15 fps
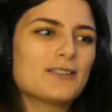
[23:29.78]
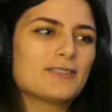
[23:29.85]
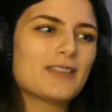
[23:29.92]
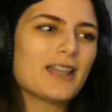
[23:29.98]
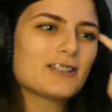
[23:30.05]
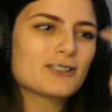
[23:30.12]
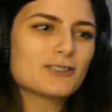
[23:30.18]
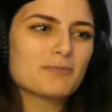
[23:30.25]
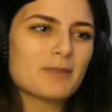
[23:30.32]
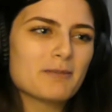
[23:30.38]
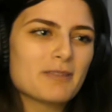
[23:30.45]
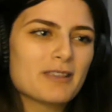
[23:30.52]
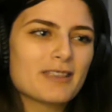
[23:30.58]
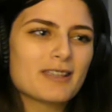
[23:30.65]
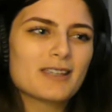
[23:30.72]
That just made
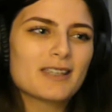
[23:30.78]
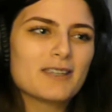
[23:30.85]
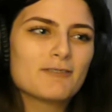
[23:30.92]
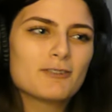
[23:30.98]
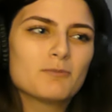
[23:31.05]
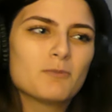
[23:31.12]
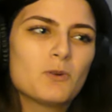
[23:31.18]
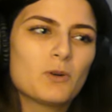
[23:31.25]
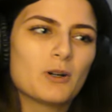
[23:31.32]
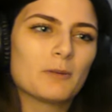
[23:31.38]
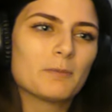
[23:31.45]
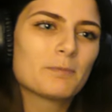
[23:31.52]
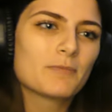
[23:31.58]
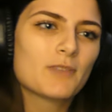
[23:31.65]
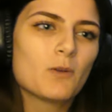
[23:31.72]
me think even more.
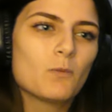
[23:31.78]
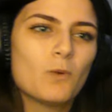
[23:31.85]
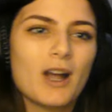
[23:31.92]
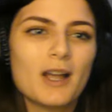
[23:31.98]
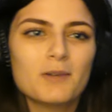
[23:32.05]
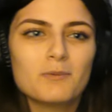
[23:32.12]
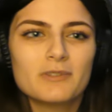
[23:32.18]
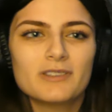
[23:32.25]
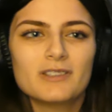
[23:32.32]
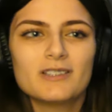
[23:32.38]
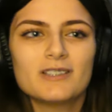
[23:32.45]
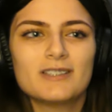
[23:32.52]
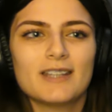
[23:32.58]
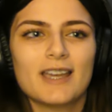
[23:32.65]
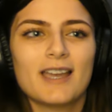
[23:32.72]
Why would the
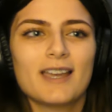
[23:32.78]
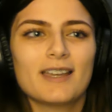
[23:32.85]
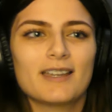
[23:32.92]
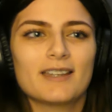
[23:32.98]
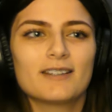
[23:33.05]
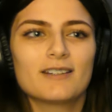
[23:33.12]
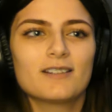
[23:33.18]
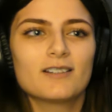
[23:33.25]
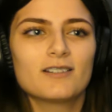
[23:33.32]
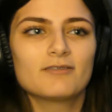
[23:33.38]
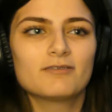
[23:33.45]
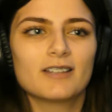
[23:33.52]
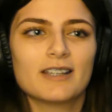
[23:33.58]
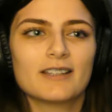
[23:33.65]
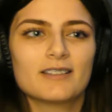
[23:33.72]
dad
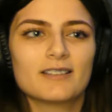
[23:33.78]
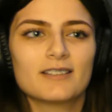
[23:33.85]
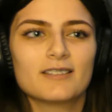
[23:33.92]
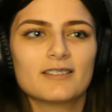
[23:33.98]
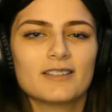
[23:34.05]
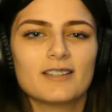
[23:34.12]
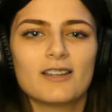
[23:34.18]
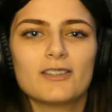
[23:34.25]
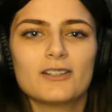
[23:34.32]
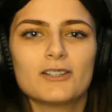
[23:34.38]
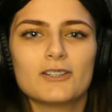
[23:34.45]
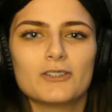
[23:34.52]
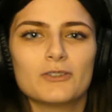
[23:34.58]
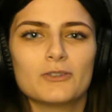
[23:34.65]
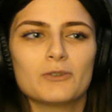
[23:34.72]
of, like, the other
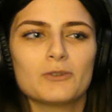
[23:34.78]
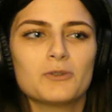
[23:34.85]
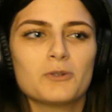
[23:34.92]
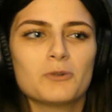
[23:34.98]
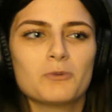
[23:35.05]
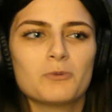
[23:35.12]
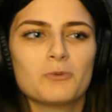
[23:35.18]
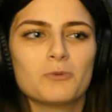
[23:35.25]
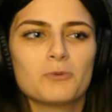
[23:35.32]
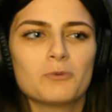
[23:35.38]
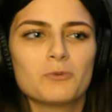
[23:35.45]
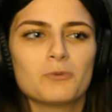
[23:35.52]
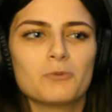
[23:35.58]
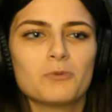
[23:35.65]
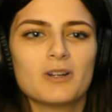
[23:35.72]
dude
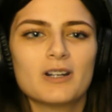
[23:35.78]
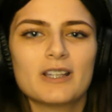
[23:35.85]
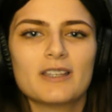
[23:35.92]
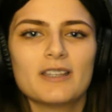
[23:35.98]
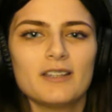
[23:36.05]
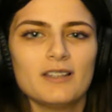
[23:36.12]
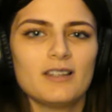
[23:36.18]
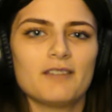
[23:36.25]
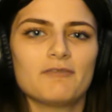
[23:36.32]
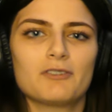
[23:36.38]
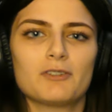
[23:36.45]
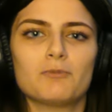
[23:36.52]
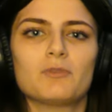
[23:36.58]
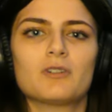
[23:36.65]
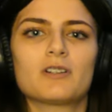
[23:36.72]
want to kill
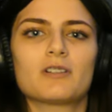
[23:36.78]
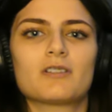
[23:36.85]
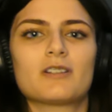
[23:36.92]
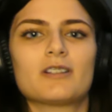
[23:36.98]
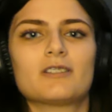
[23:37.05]
everyone?